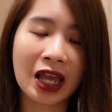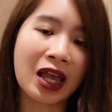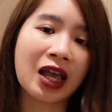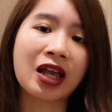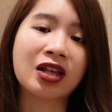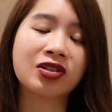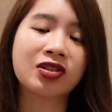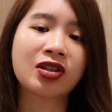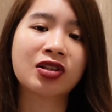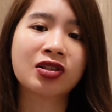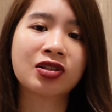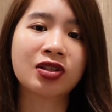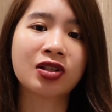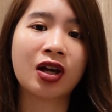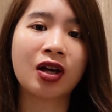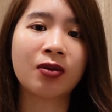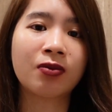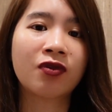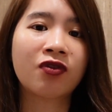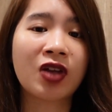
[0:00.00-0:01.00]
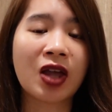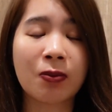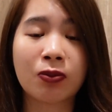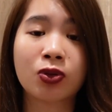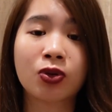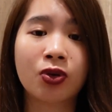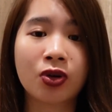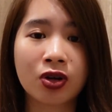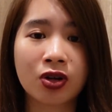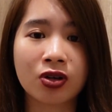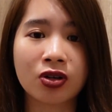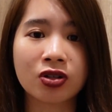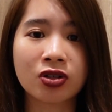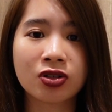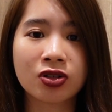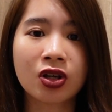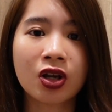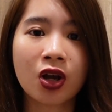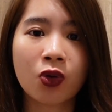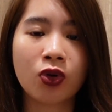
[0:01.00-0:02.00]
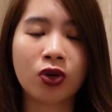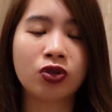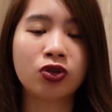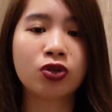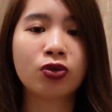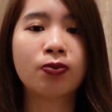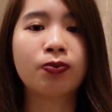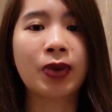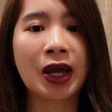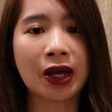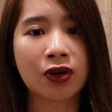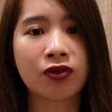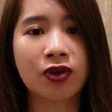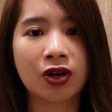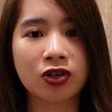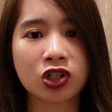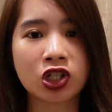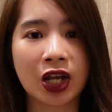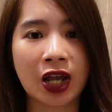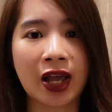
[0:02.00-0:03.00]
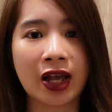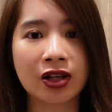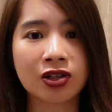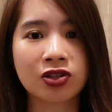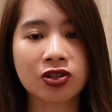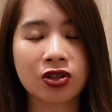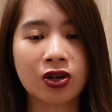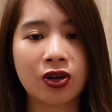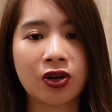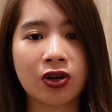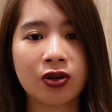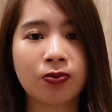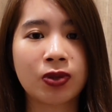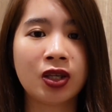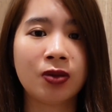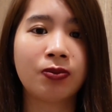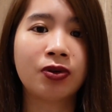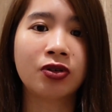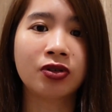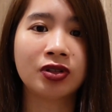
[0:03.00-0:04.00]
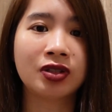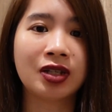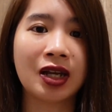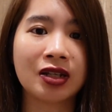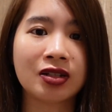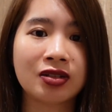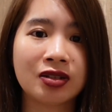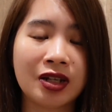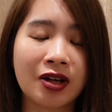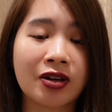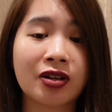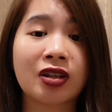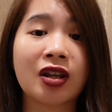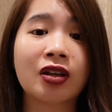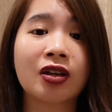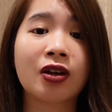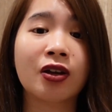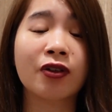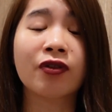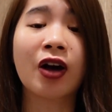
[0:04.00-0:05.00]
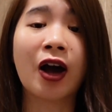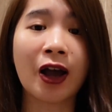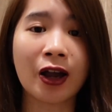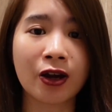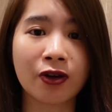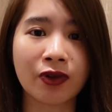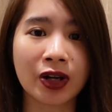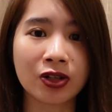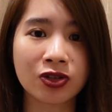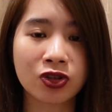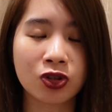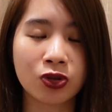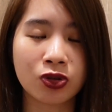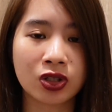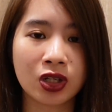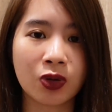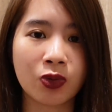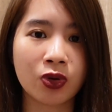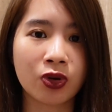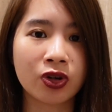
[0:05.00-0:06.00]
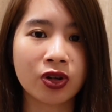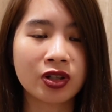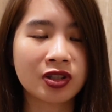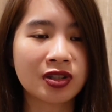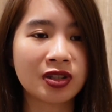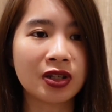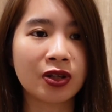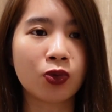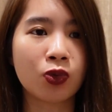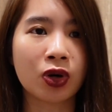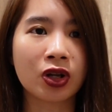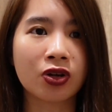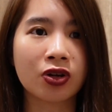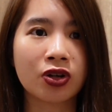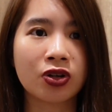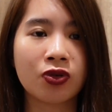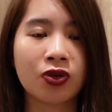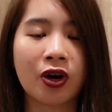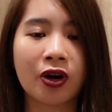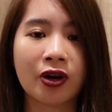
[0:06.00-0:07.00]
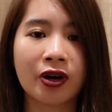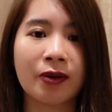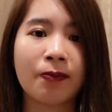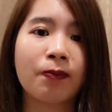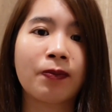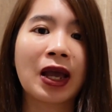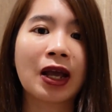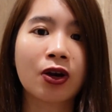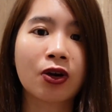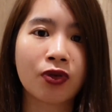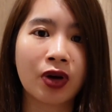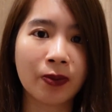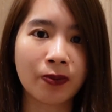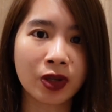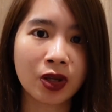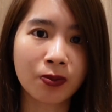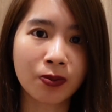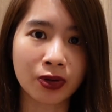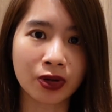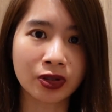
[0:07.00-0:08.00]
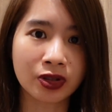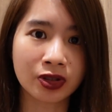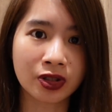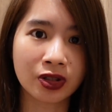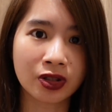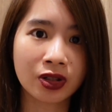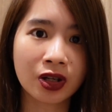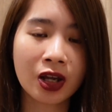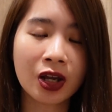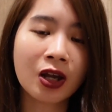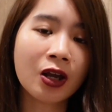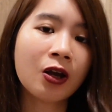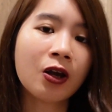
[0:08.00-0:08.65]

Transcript: as some employers will do background checks on people that they are thinking of hiring. So they will see whether you are a bankrupt person